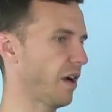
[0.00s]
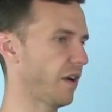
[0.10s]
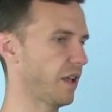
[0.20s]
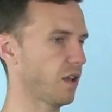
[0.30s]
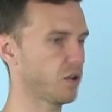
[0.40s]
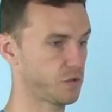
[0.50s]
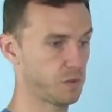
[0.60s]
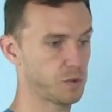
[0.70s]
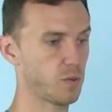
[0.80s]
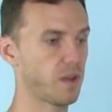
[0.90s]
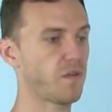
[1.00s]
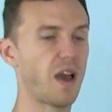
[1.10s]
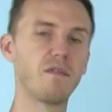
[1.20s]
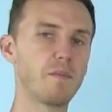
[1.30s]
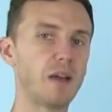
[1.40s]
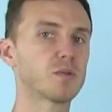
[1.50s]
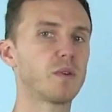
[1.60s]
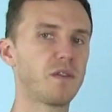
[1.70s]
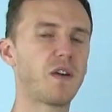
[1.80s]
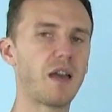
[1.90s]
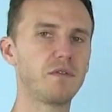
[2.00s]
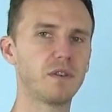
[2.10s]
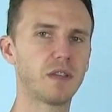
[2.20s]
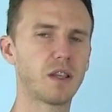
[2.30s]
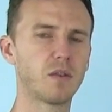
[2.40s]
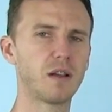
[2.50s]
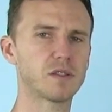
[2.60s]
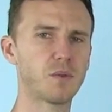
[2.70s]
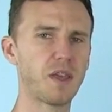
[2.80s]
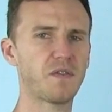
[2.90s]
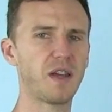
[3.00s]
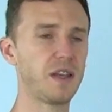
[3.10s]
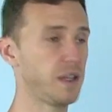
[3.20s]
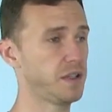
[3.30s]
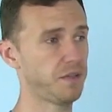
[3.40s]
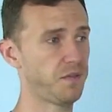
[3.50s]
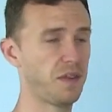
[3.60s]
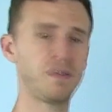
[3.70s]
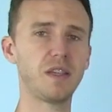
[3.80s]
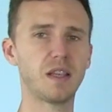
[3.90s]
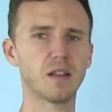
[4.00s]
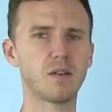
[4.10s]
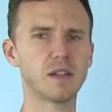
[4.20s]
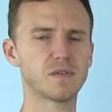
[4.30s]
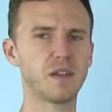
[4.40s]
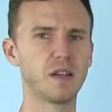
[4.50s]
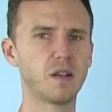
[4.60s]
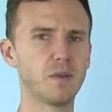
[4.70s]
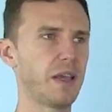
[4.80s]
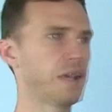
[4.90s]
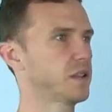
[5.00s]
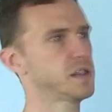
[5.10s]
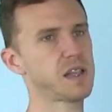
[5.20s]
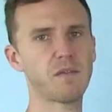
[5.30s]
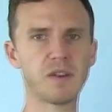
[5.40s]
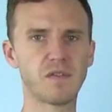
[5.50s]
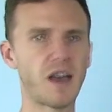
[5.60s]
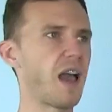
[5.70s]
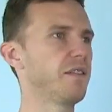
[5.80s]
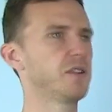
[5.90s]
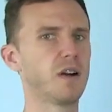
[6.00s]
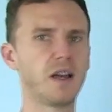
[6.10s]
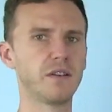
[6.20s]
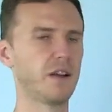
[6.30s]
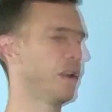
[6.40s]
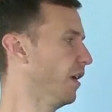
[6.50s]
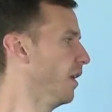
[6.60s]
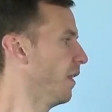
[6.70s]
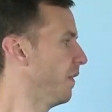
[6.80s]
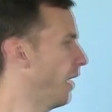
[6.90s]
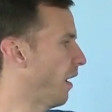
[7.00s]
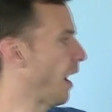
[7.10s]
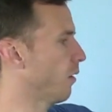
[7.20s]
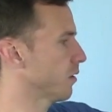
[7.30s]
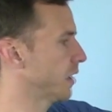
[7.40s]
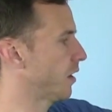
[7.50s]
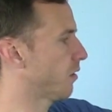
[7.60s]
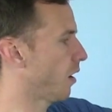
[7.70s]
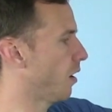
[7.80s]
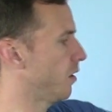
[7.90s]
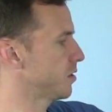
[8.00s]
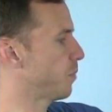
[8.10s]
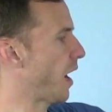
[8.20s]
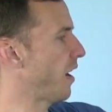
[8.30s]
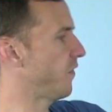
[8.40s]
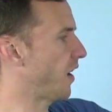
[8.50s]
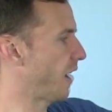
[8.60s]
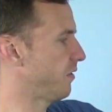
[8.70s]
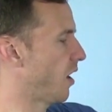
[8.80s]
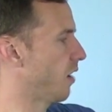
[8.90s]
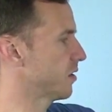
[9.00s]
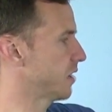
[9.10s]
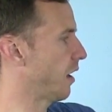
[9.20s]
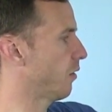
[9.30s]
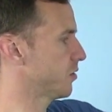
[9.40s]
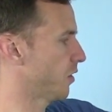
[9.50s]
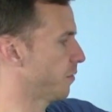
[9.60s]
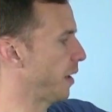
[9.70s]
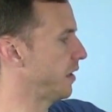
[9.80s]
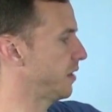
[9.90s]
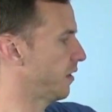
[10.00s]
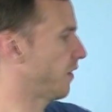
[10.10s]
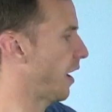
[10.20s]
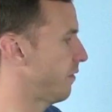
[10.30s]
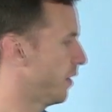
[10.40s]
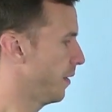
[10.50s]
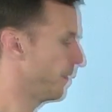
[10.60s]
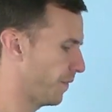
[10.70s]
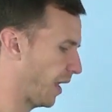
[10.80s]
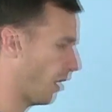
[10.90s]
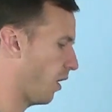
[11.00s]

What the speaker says: area goes from about 25 kilowatts a week funded to 50 kilowatts funded a week to 75 to 100, their hourly grows by $5 an hour. So from 18 to 5. They